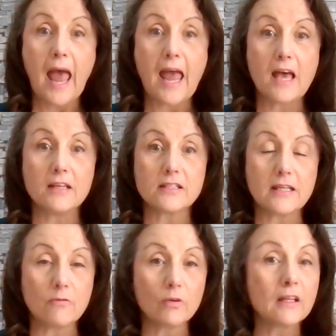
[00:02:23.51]
and
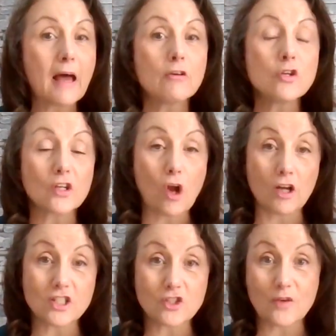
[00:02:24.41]
it will allow you to
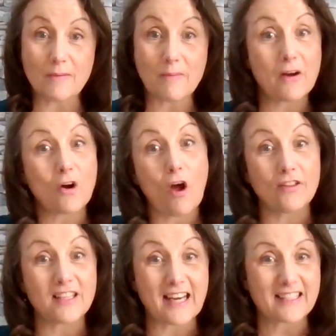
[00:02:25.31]
concentrate better
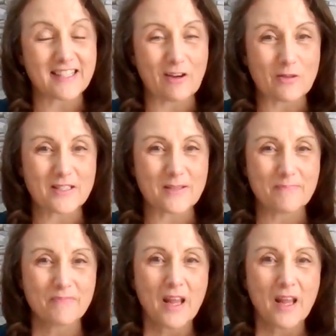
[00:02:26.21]
on the next house.